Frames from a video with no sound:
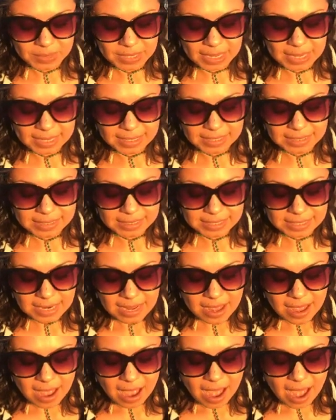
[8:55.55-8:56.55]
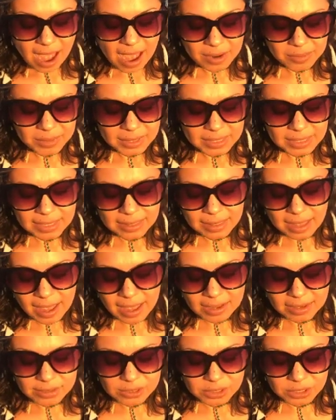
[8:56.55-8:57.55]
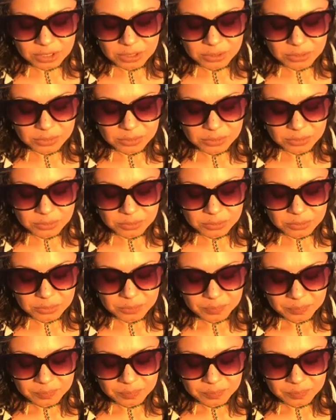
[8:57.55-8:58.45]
And I really like to